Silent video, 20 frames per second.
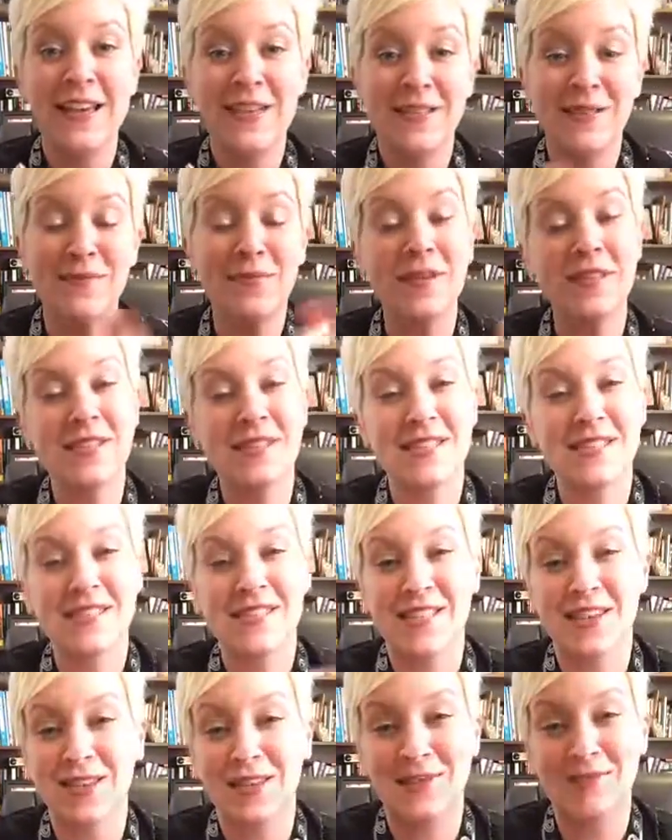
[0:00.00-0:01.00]
the business is
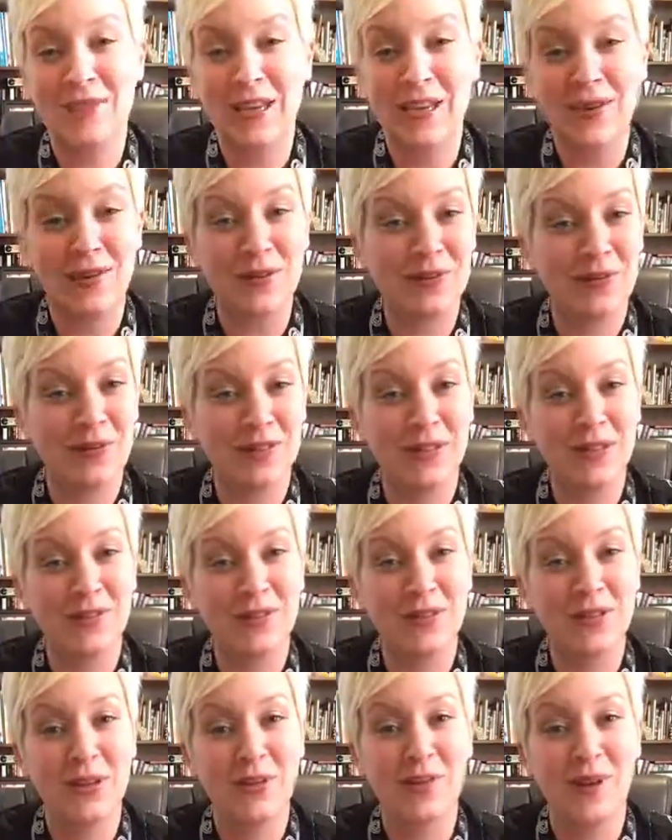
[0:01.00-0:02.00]
going to be going really,
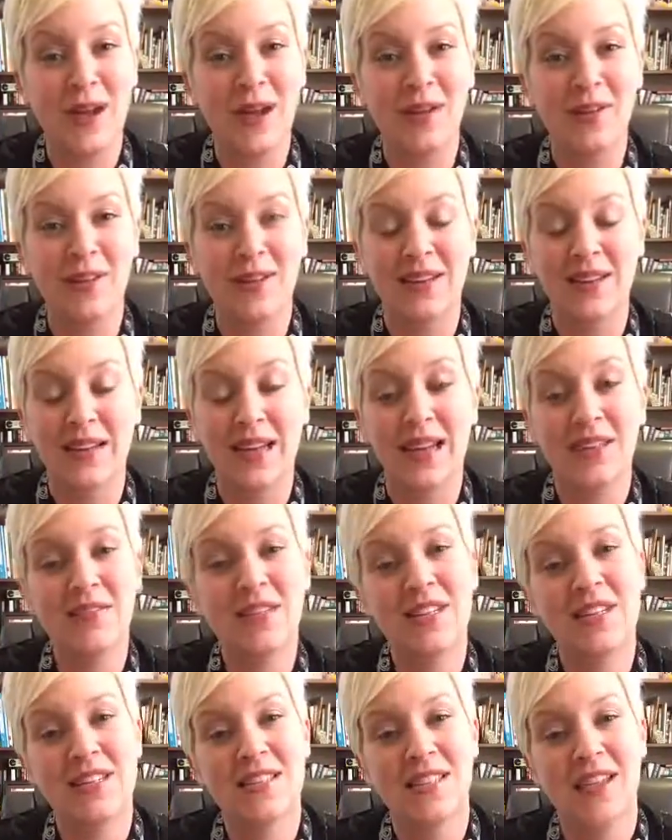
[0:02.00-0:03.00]
really well. And I have
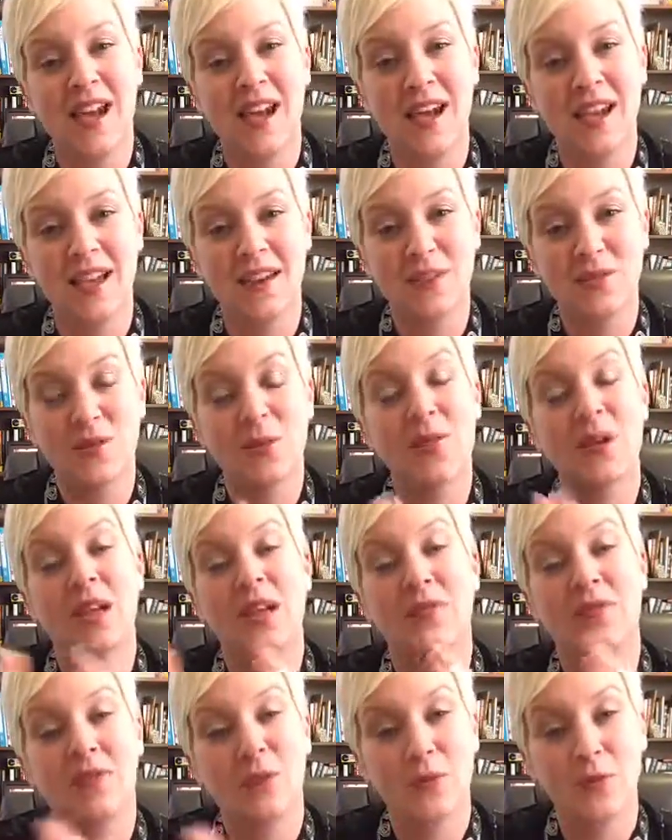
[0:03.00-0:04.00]
to decide, do I want to
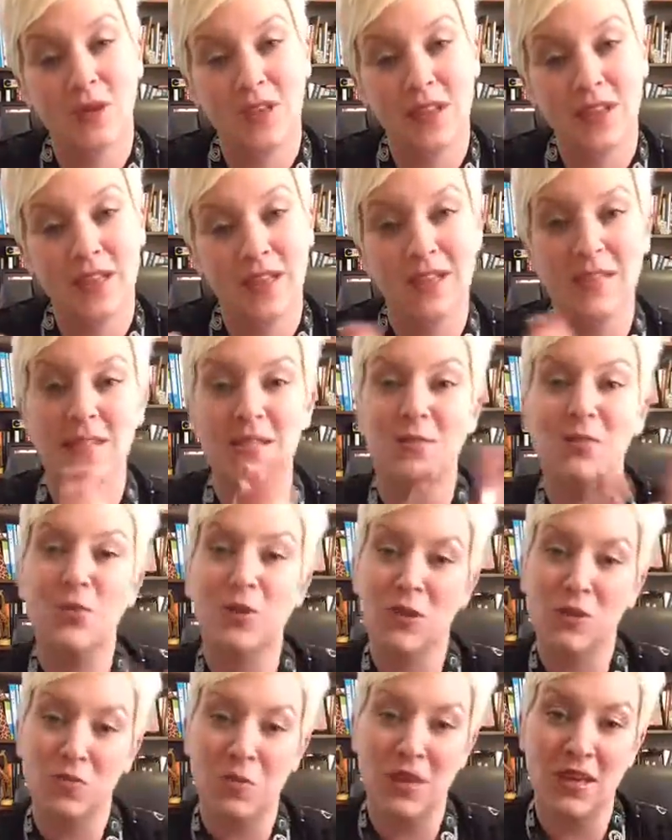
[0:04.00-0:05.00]
have fewer clients and
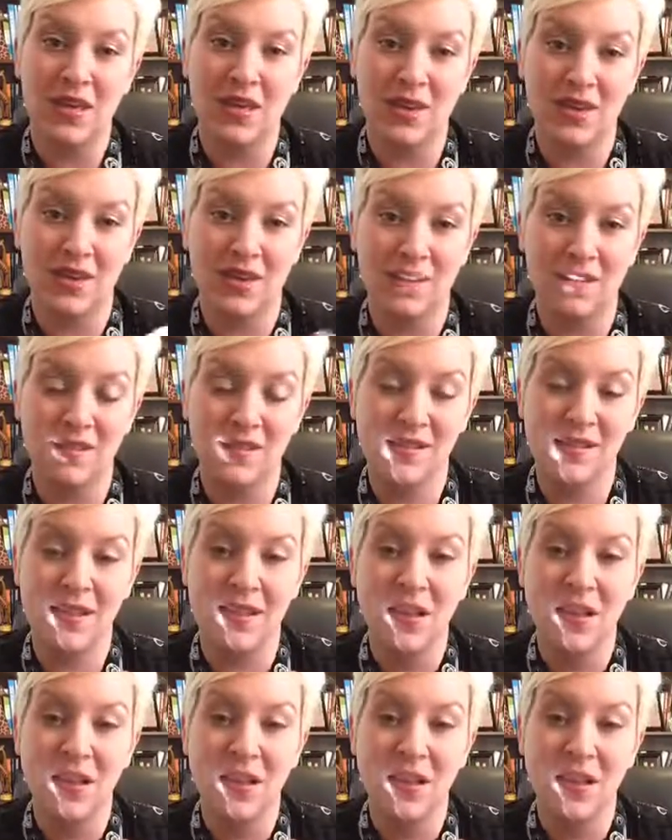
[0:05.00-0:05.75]
more speaking gigs?